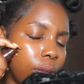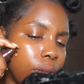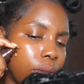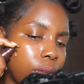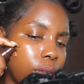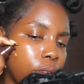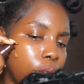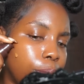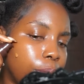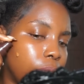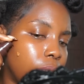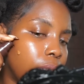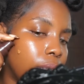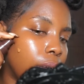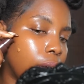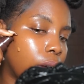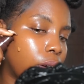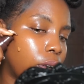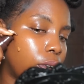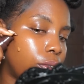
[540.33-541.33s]
something
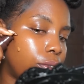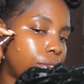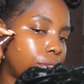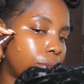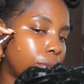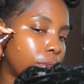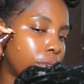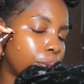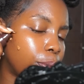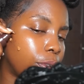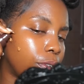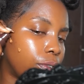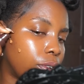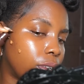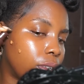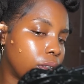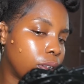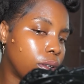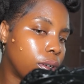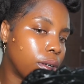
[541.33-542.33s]
that confused me for
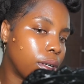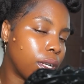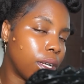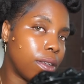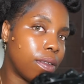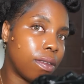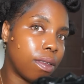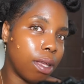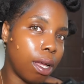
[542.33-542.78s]
the longest